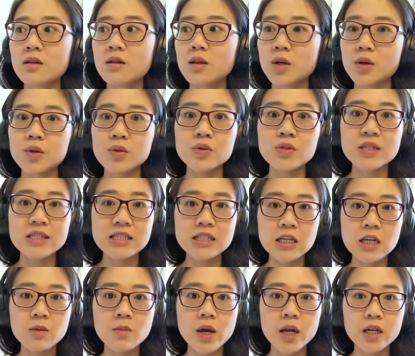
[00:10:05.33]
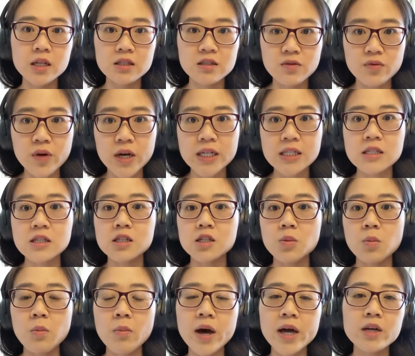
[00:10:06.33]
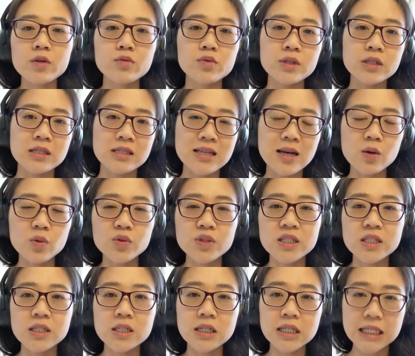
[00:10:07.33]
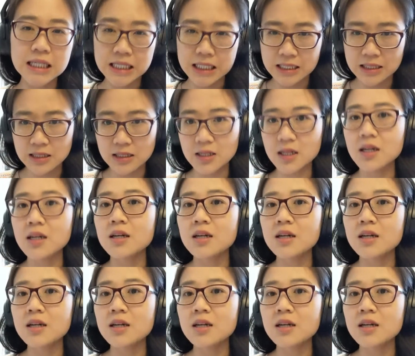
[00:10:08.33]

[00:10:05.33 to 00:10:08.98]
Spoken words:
those cinematic devices might result in